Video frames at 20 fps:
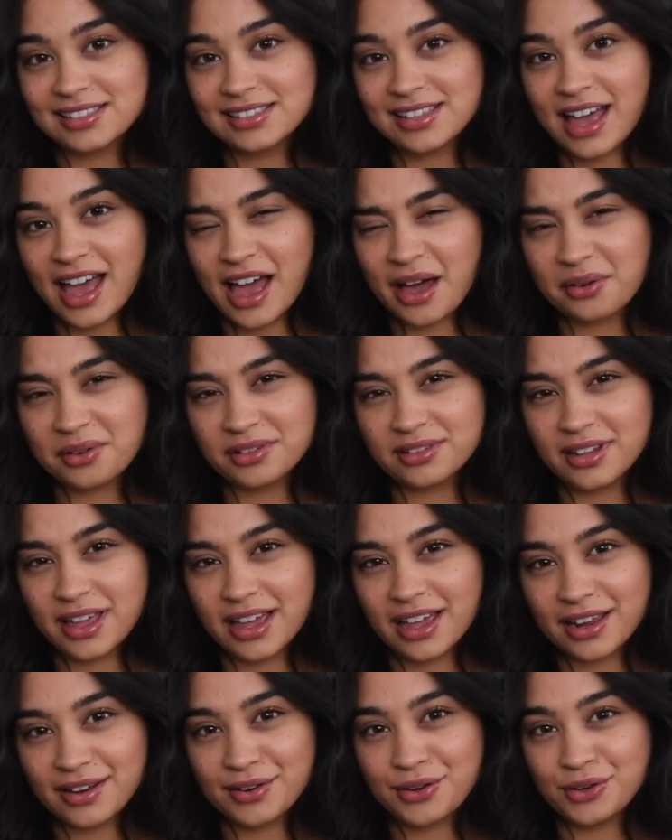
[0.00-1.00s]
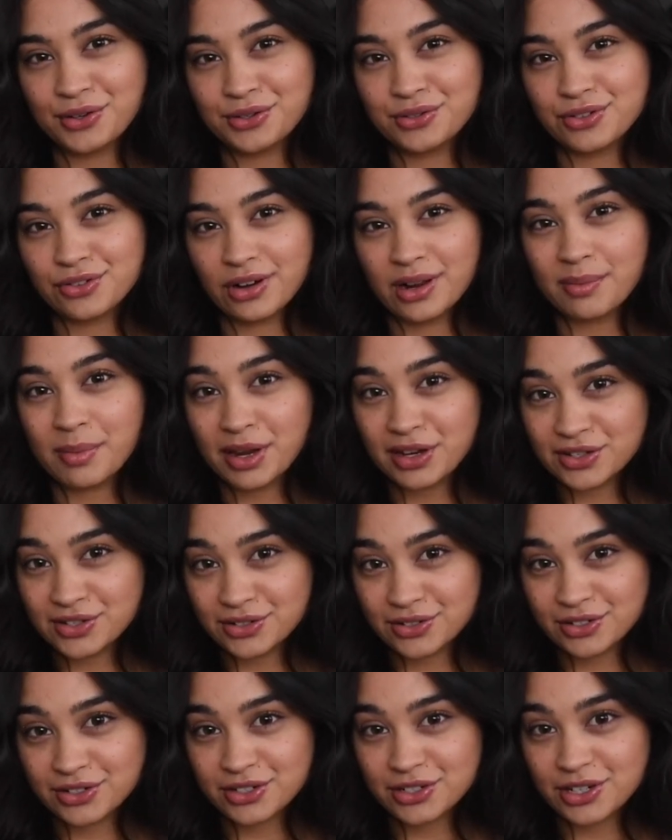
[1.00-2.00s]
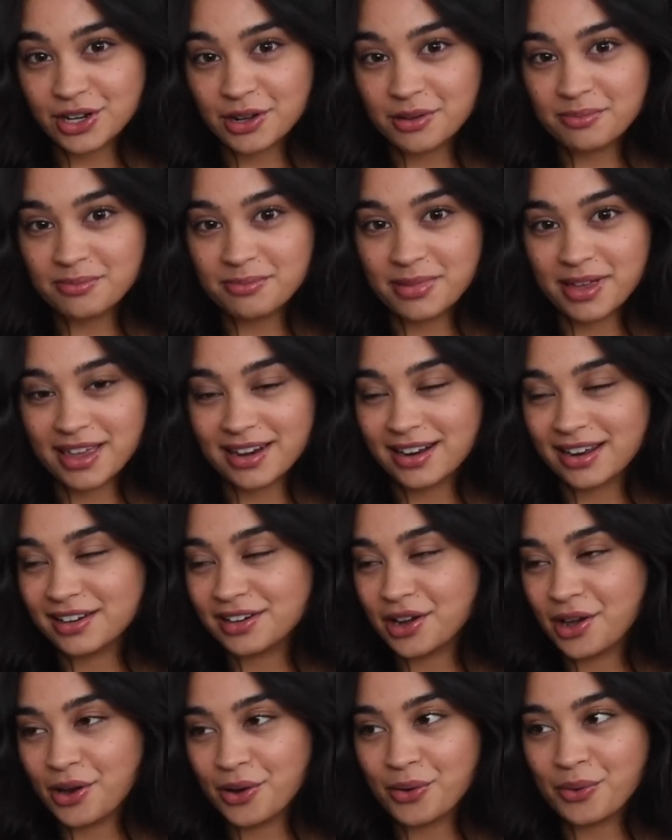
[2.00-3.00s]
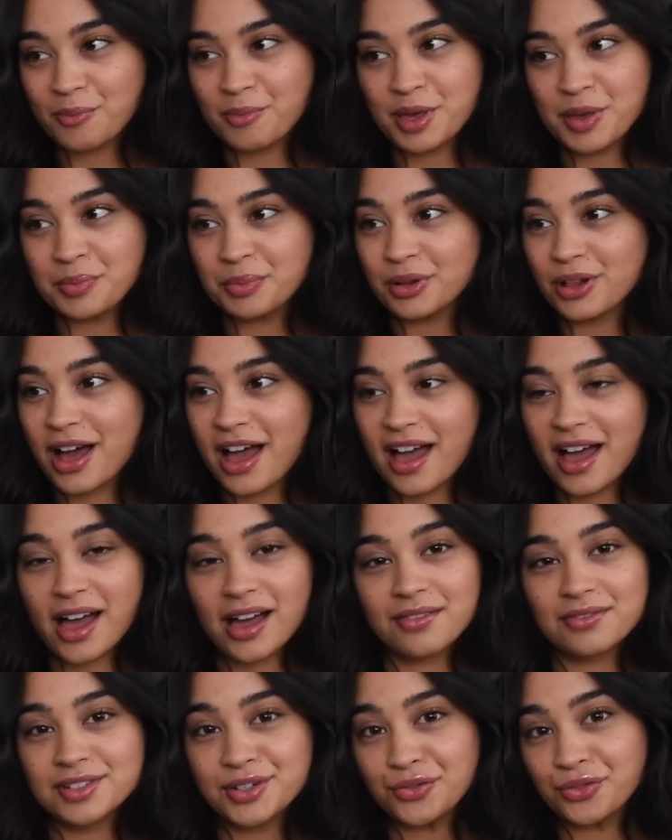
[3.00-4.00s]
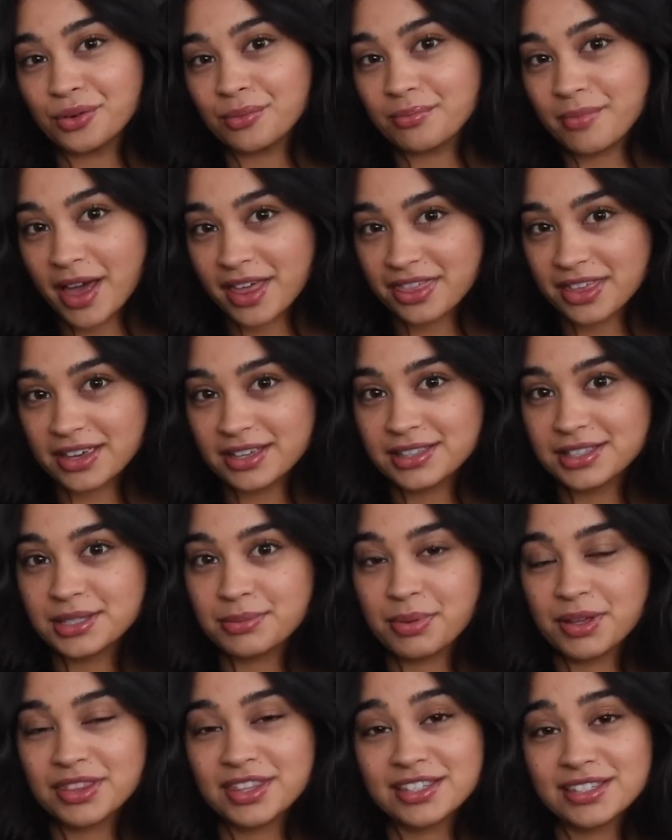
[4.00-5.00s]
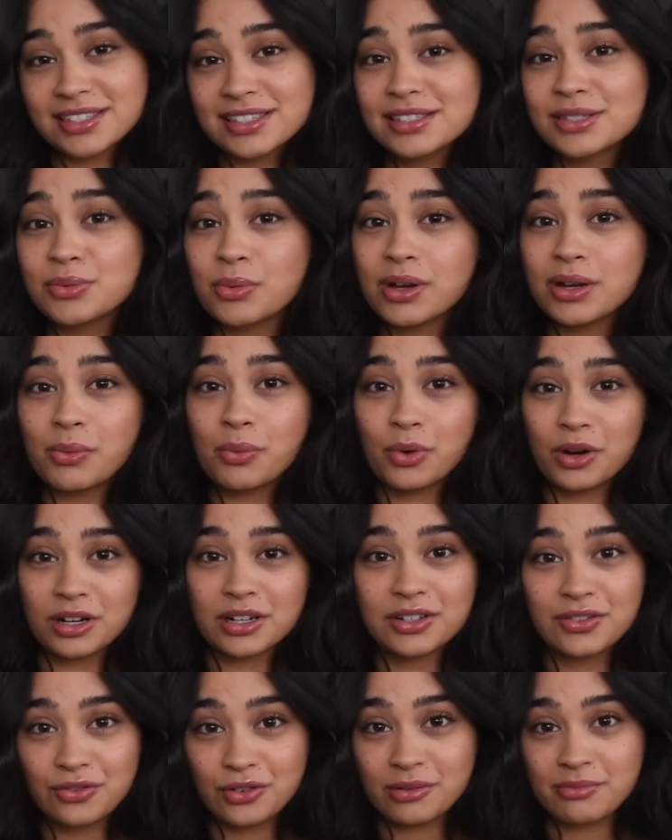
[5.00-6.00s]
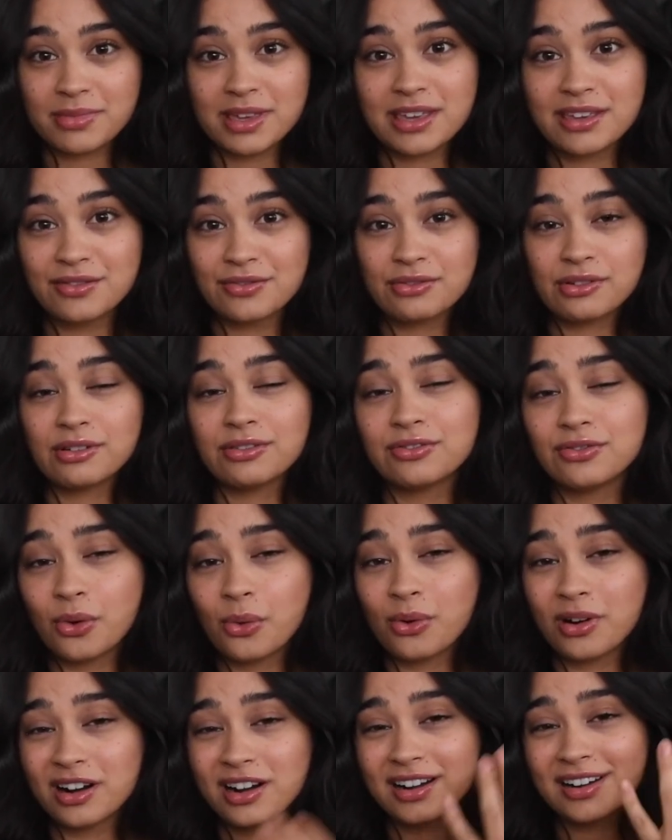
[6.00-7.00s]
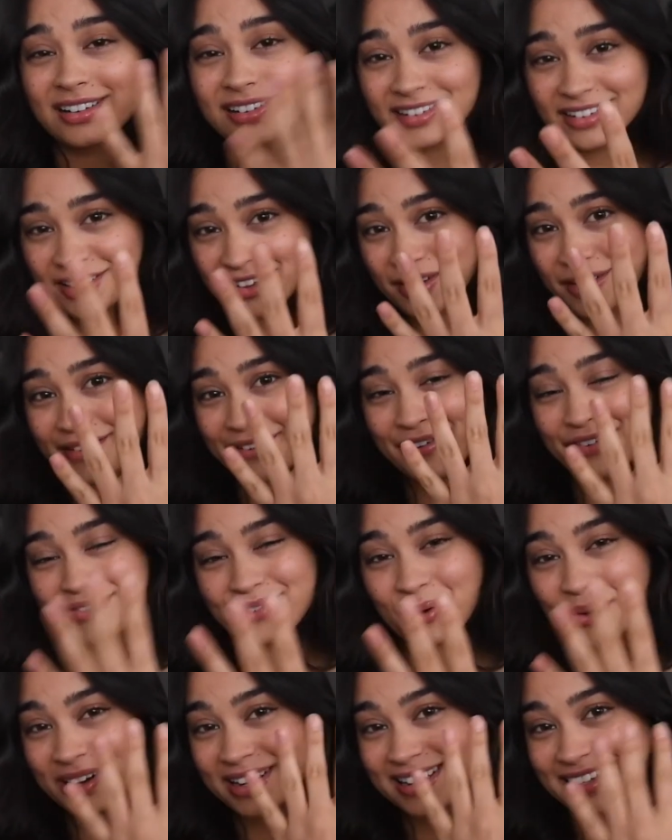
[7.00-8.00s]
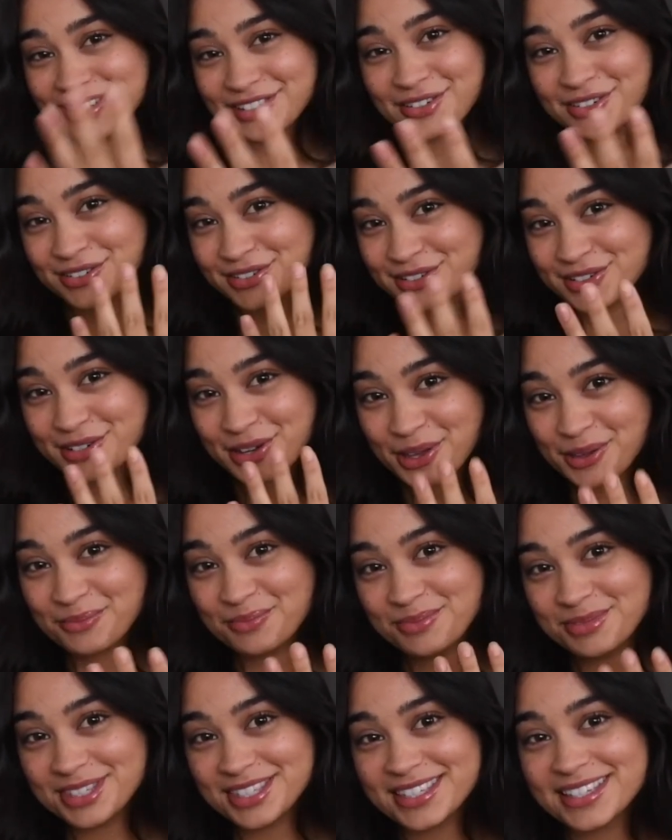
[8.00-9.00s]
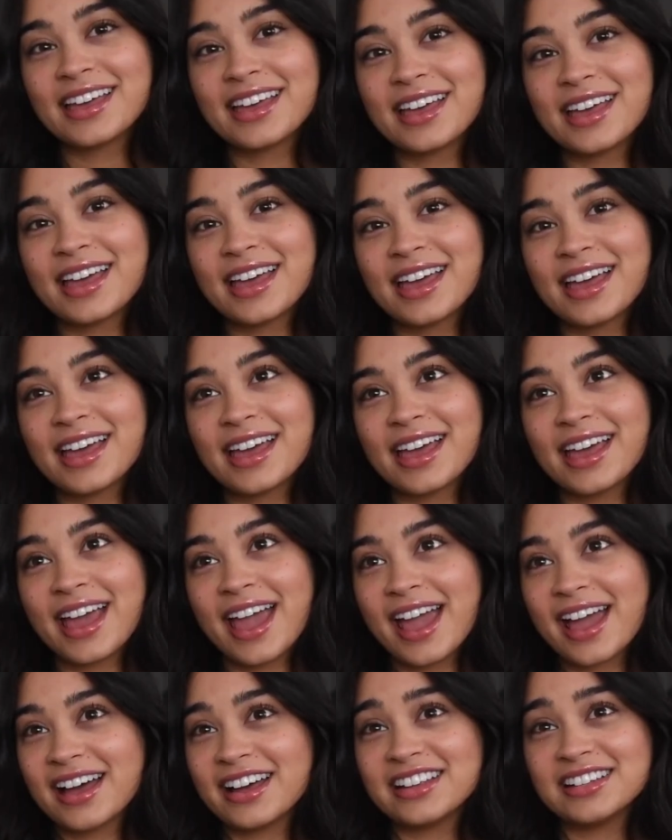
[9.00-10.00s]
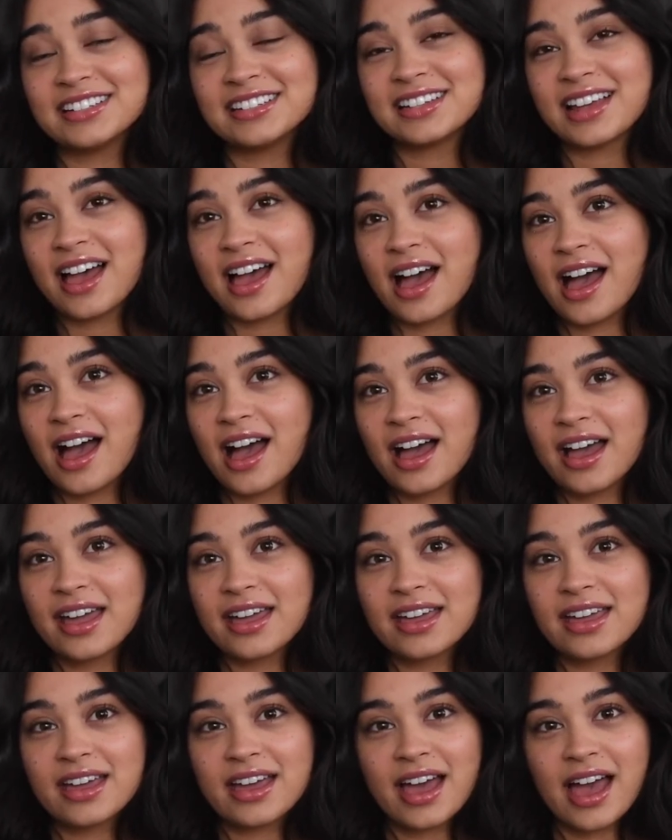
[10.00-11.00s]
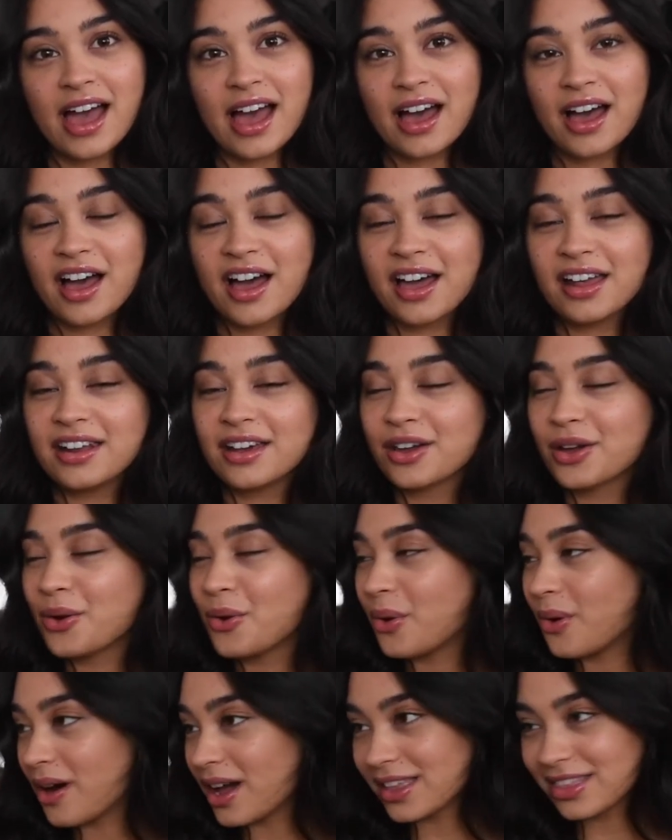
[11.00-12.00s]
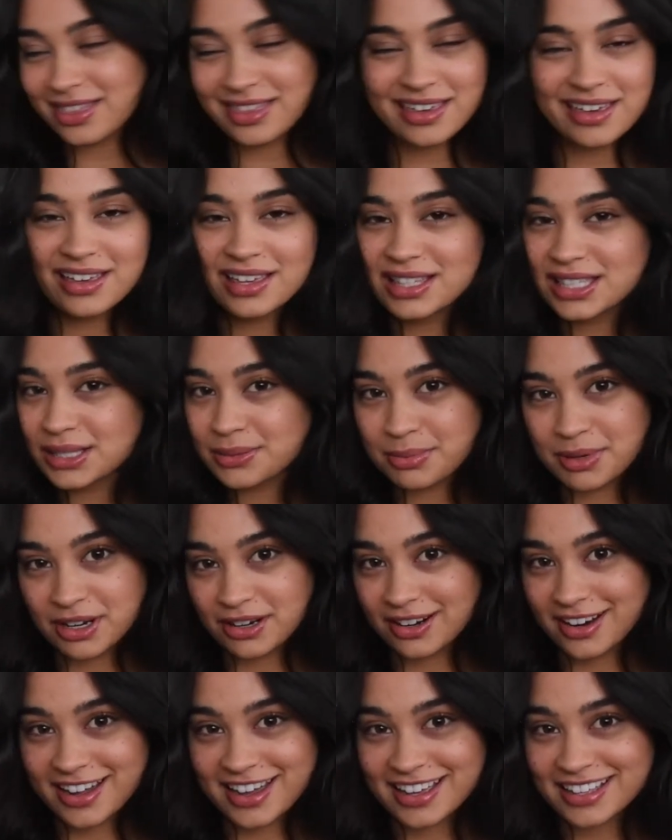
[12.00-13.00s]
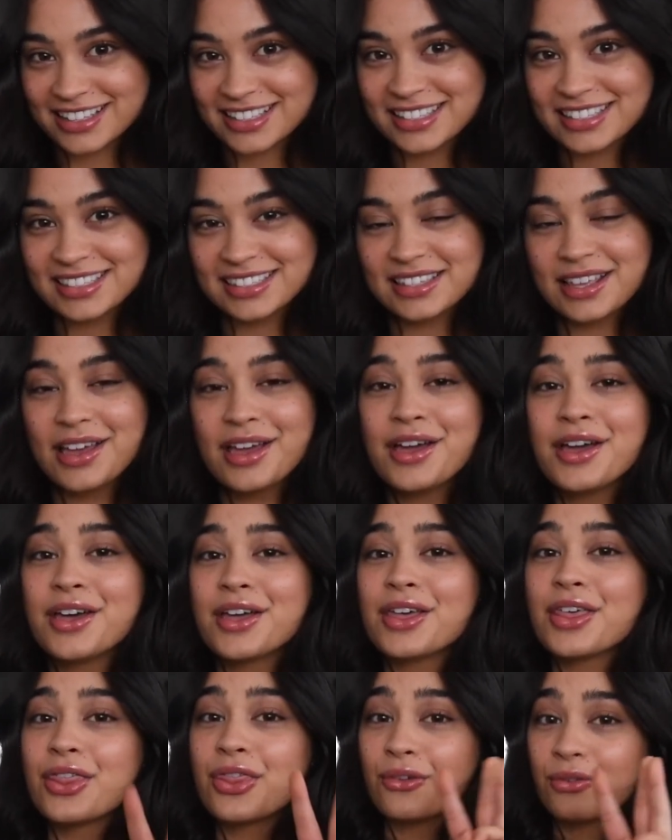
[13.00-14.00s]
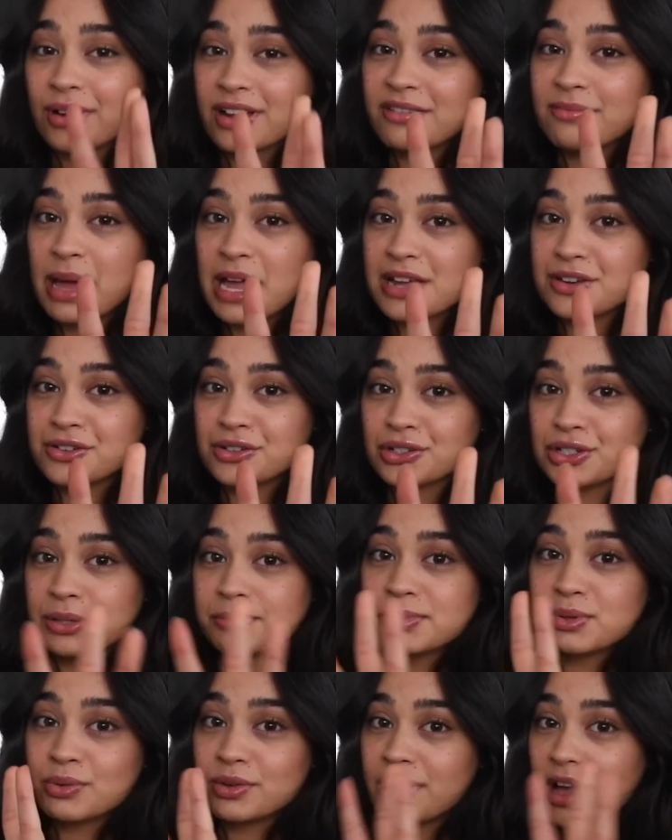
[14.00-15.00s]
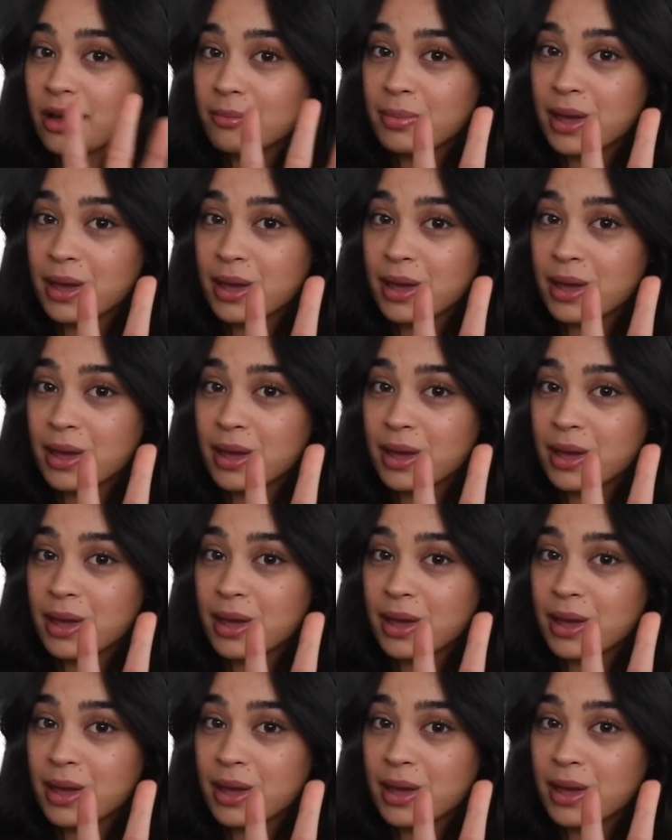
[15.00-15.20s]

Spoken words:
how to land your dream internship. And I know people have different methods, but this is what worked for me for four internships. And I had quite the experience. 3 of my internships were not